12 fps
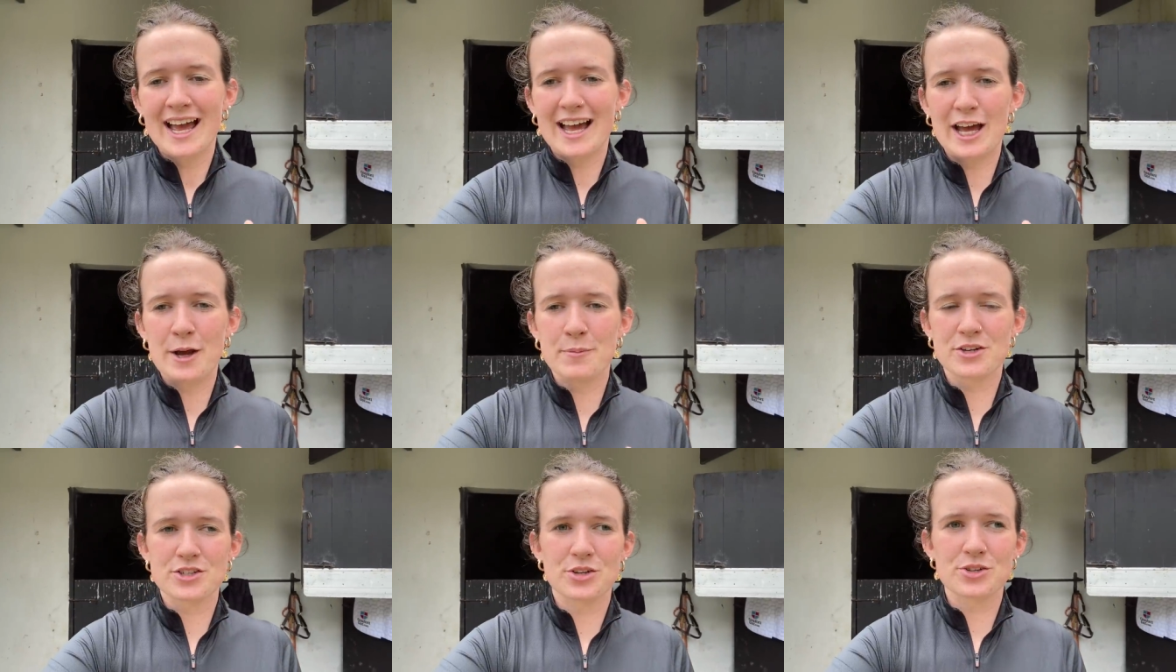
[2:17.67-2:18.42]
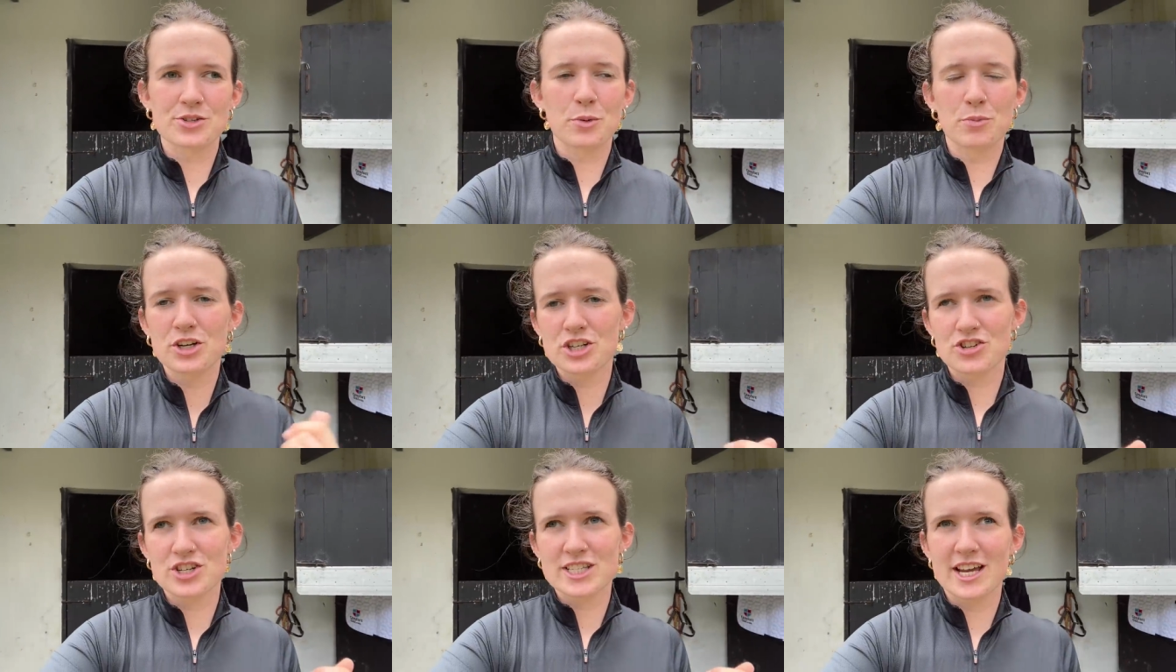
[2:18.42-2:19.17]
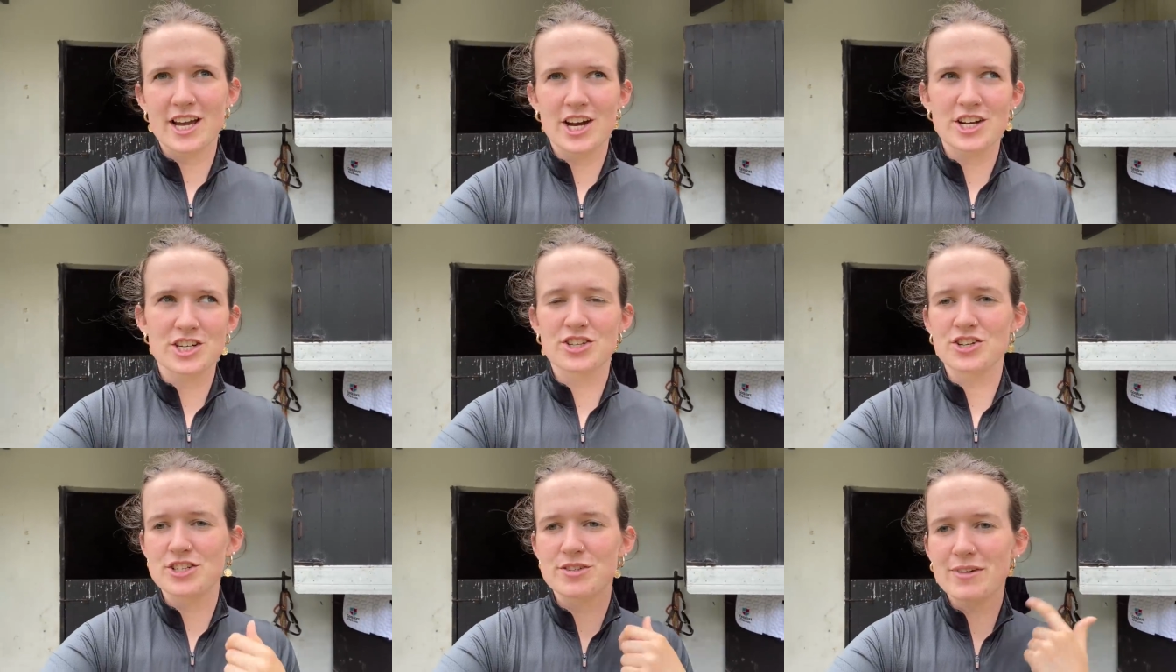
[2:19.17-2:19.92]
and there's also British Dressage,
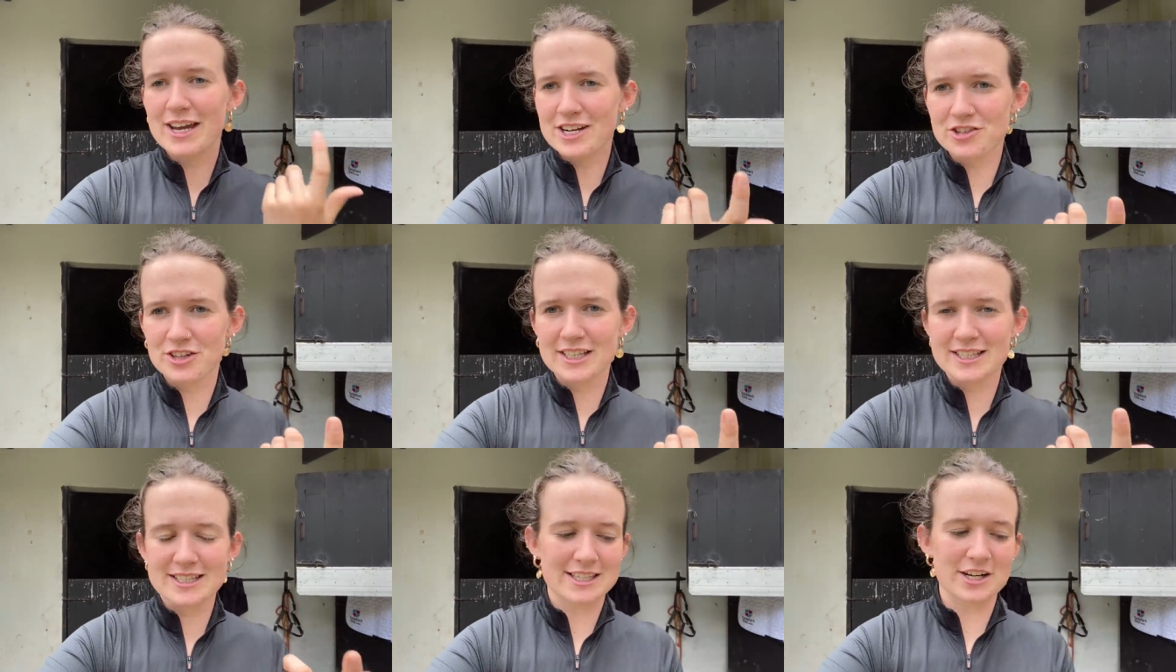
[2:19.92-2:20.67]
there's veterans,